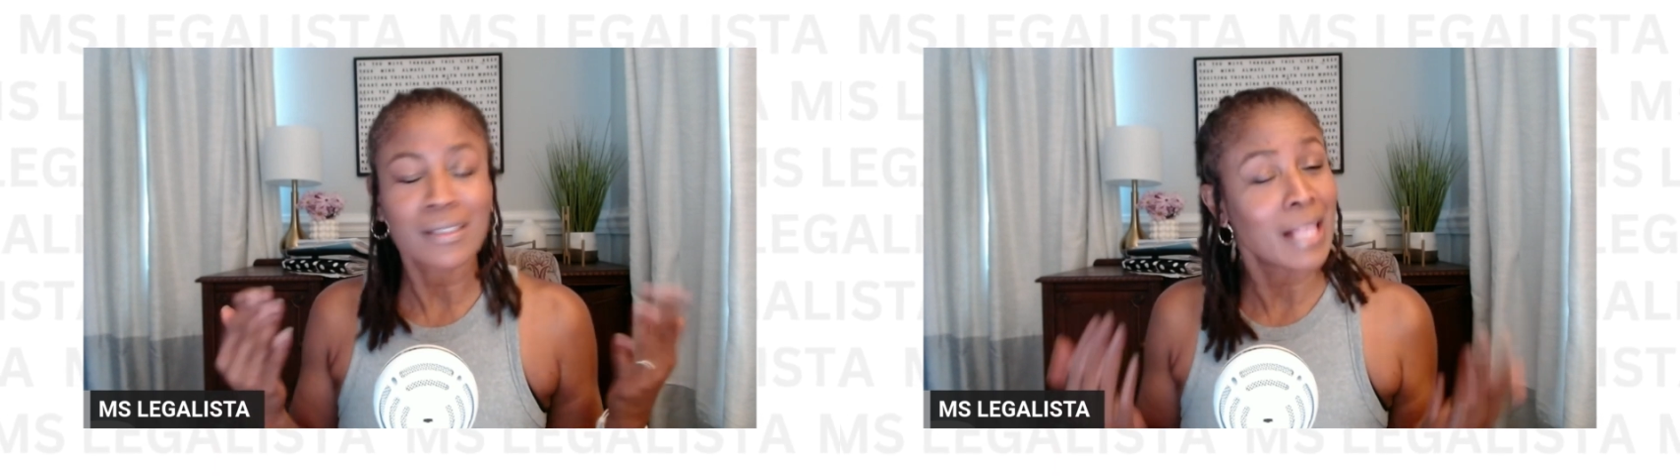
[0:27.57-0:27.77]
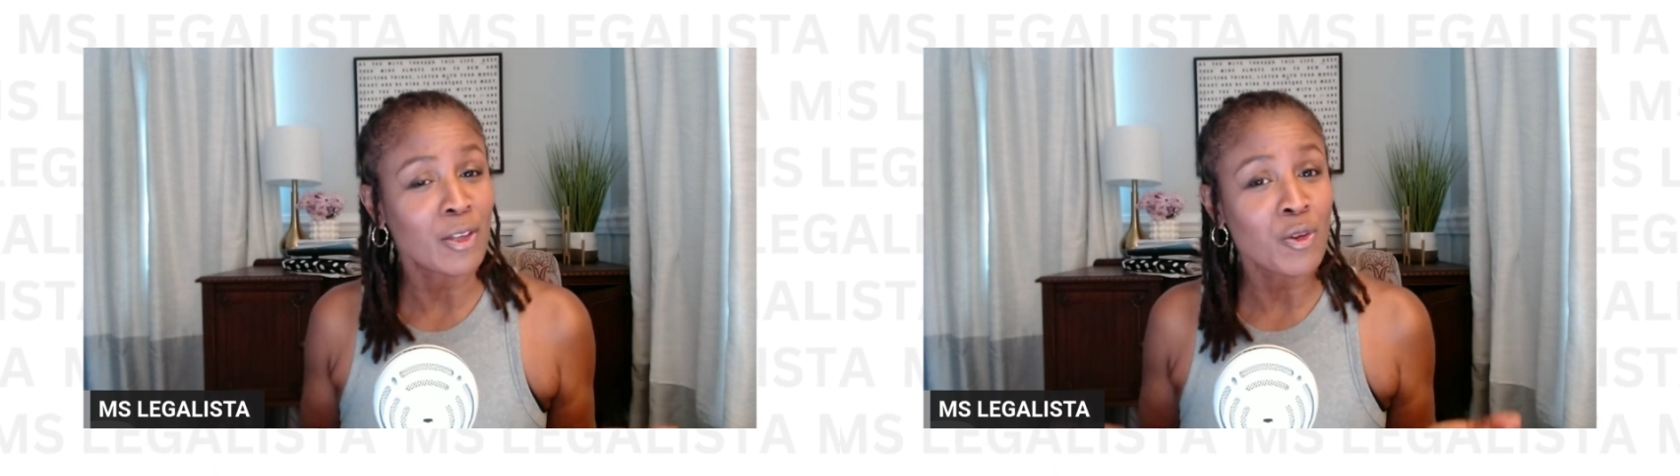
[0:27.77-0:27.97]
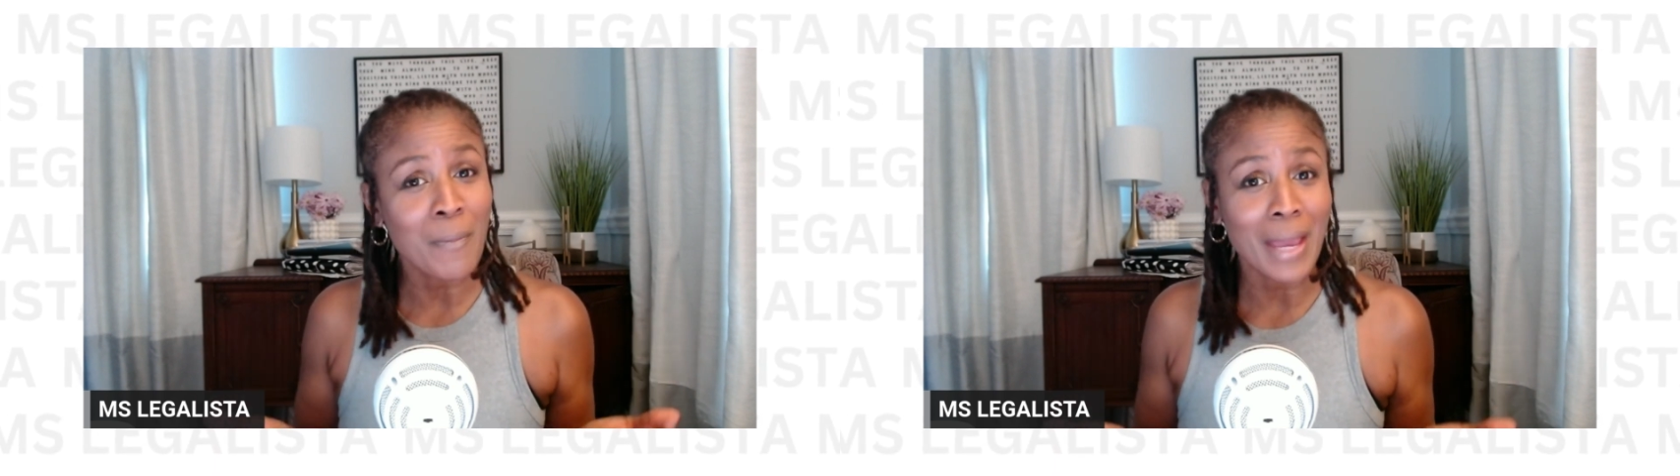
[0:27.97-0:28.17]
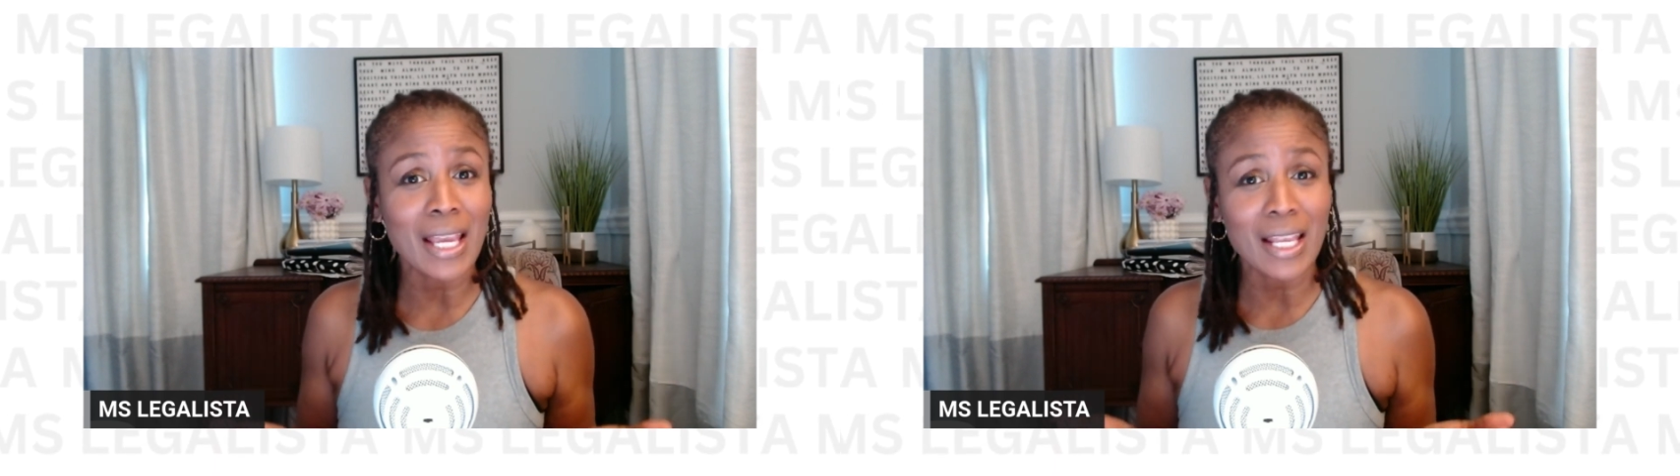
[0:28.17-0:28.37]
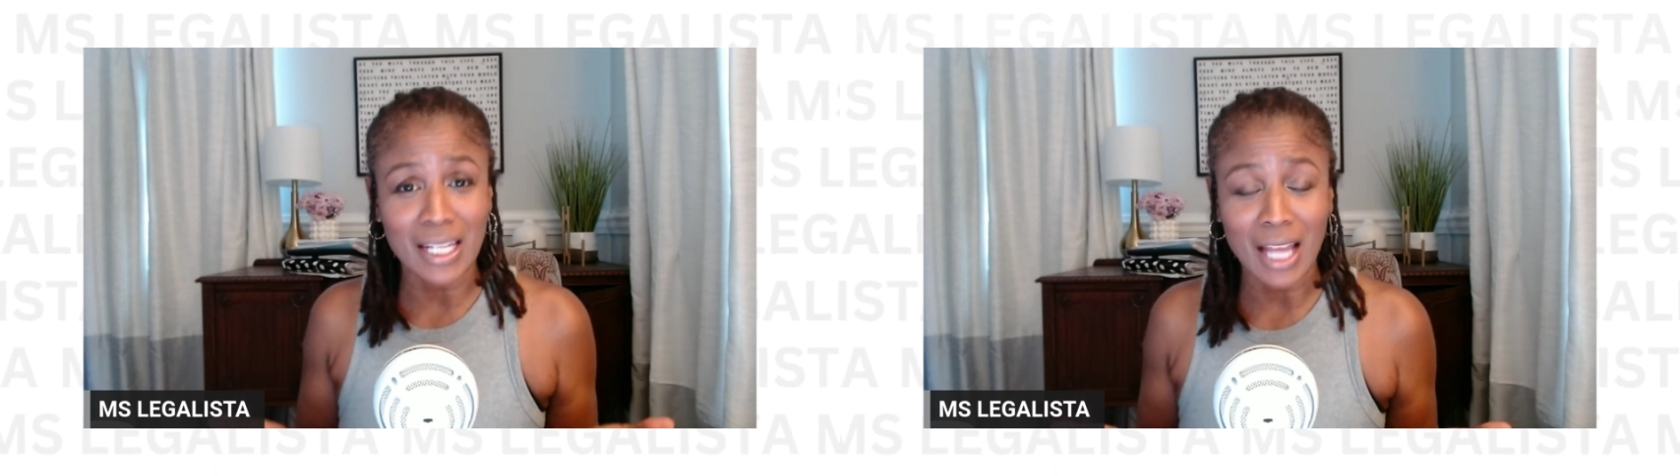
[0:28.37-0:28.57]
that you
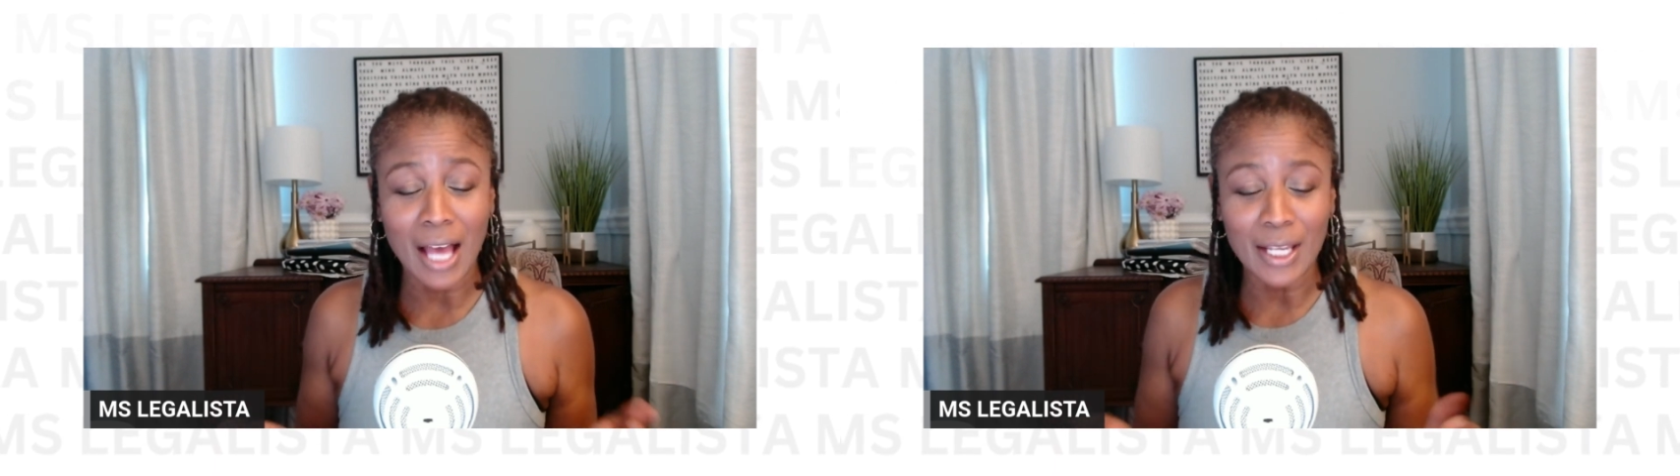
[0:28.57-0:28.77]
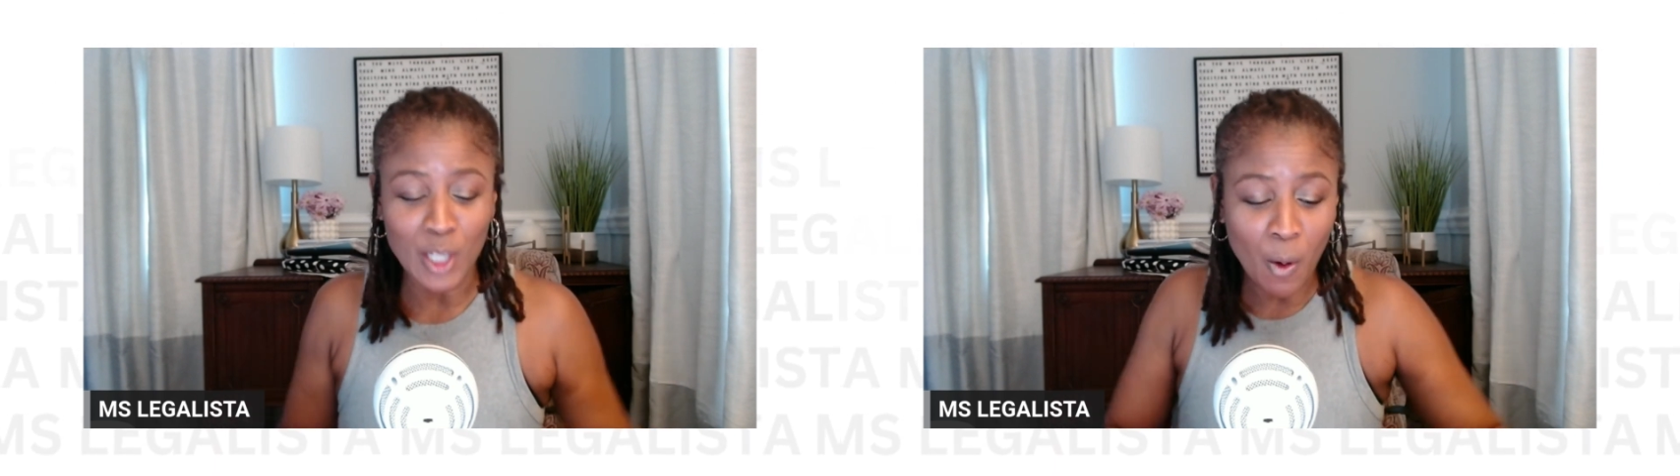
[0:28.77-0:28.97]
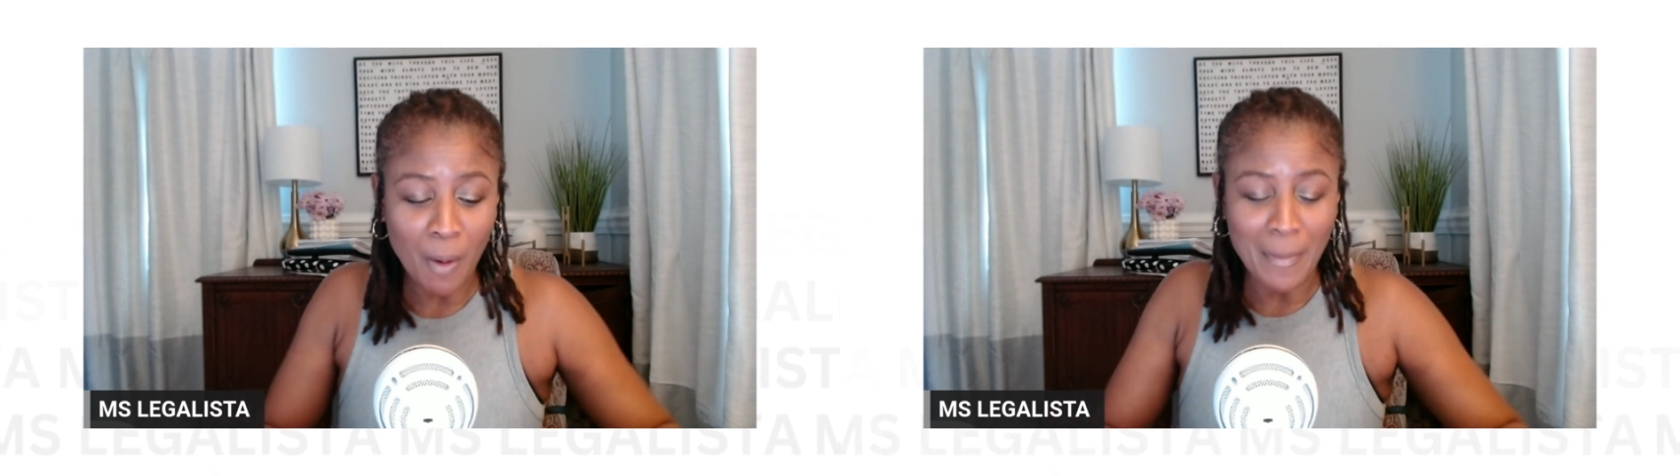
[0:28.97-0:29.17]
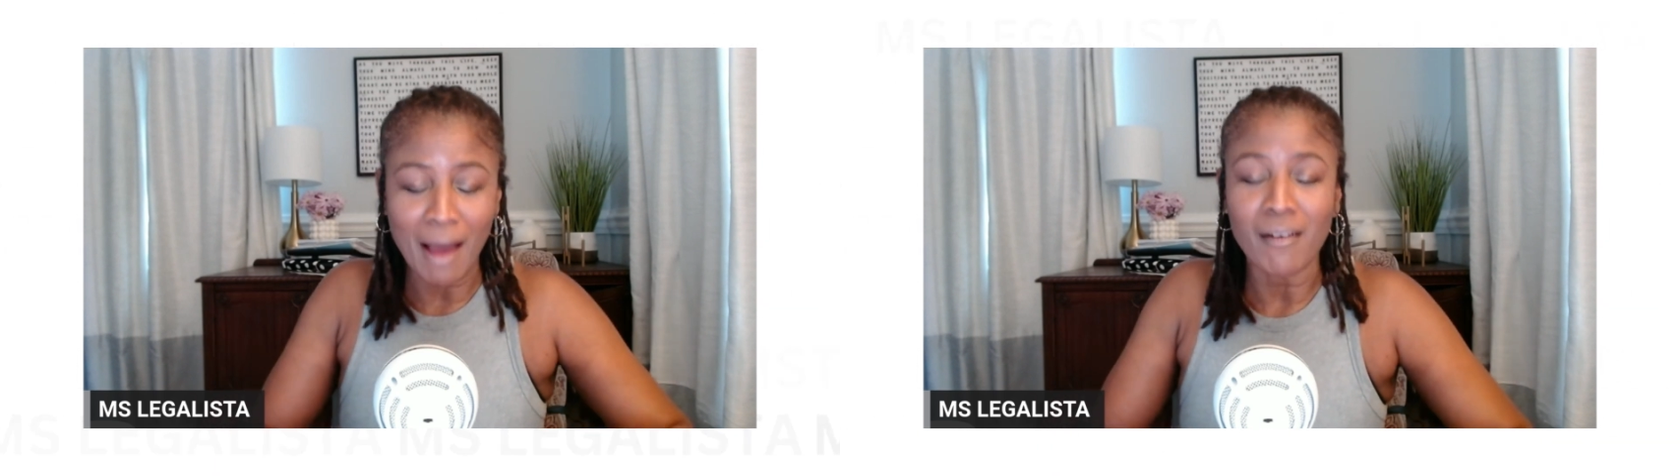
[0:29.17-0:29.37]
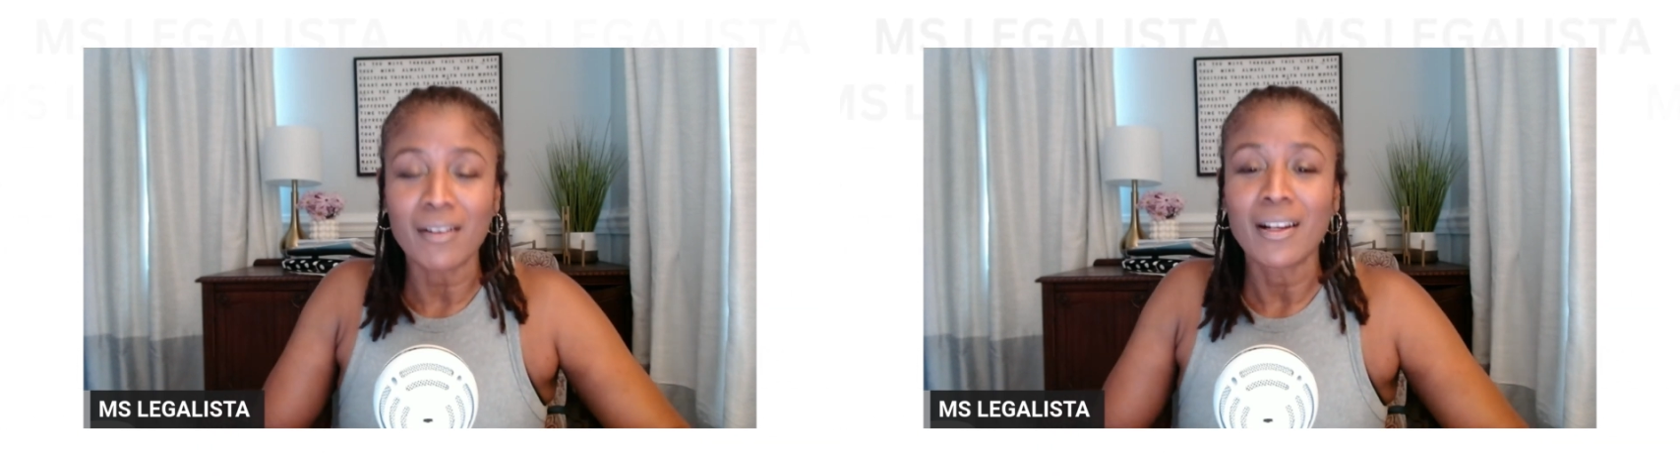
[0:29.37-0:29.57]
may not know
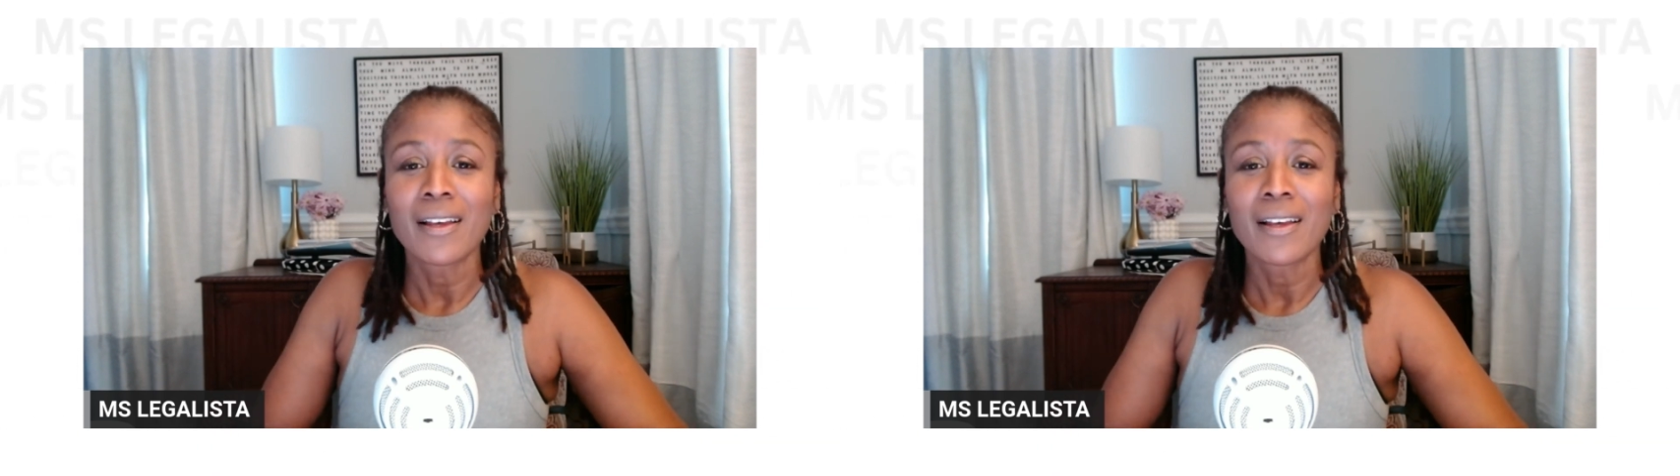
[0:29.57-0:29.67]
about.